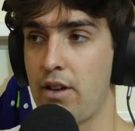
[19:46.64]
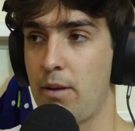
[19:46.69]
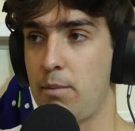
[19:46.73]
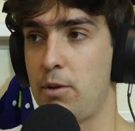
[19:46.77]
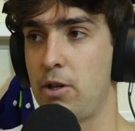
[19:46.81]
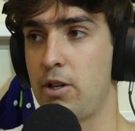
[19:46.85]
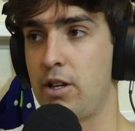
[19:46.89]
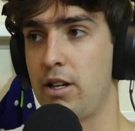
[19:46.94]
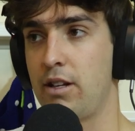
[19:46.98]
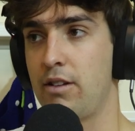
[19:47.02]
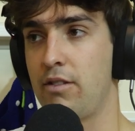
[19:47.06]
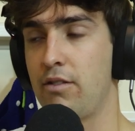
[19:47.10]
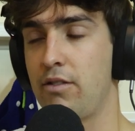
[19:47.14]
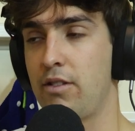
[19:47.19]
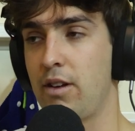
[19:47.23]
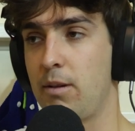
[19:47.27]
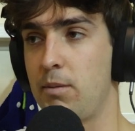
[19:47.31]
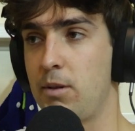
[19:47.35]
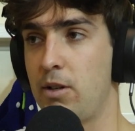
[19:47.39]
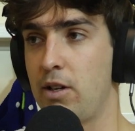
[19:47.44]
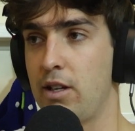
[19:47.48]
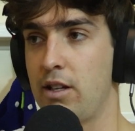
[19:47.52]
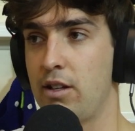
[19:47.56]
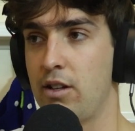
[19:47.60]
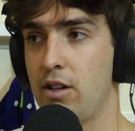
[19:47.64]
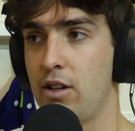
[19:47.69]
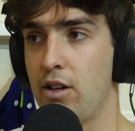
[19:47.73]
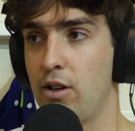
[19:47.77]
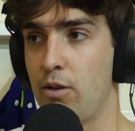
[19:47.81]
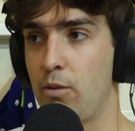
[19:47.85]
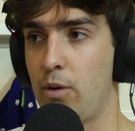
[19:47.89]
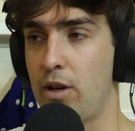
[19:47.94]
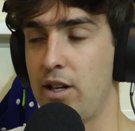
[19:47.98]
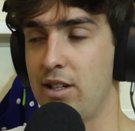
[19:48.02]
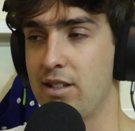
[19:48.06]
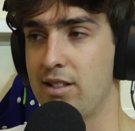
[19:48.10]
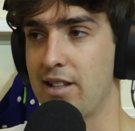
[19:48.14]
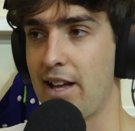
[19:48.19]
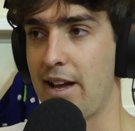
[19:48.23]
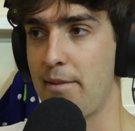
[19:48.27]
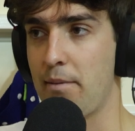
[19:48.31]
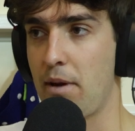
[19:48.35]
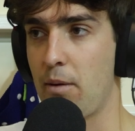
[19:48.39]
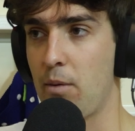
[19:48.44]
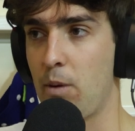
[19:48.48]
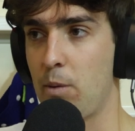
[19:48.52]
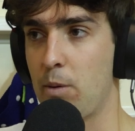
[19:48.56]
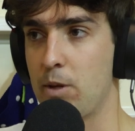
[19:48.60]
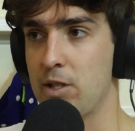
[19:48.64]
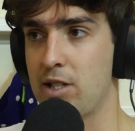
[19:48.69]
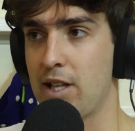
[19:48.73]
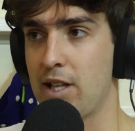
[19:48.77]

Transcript: February? When is Laneway? What was